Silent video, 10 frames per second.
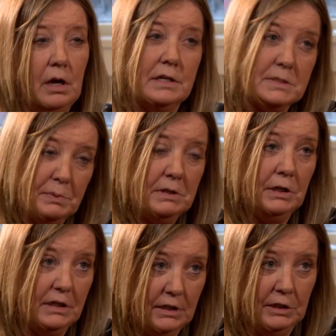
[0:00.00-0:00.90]
It's been a
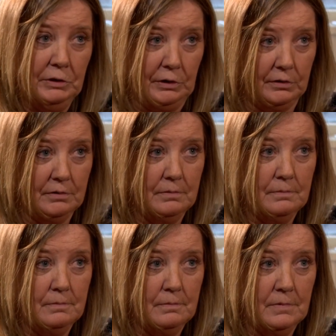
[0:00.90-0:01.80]
year.
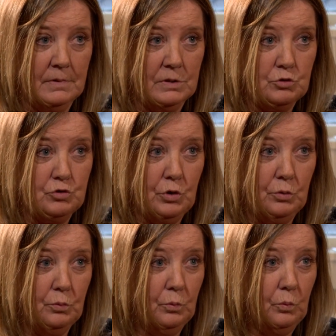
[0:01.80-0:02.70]

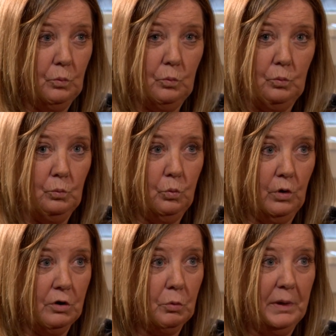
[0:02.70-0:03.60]
So
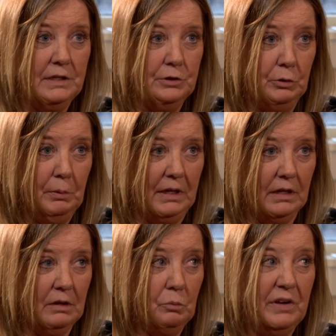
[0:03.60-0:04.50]
what are we
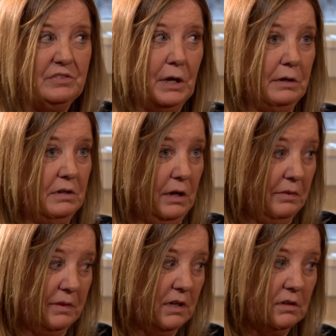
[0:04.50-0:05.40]
doing? We've done
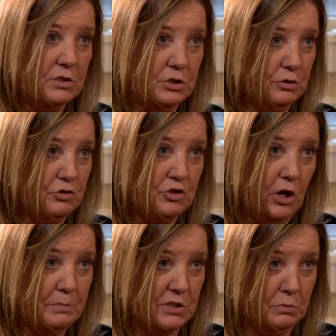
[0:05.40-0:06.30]
nothing to
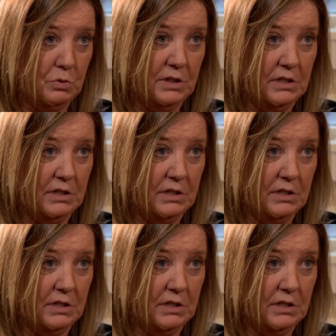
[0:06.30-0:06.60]
stop someone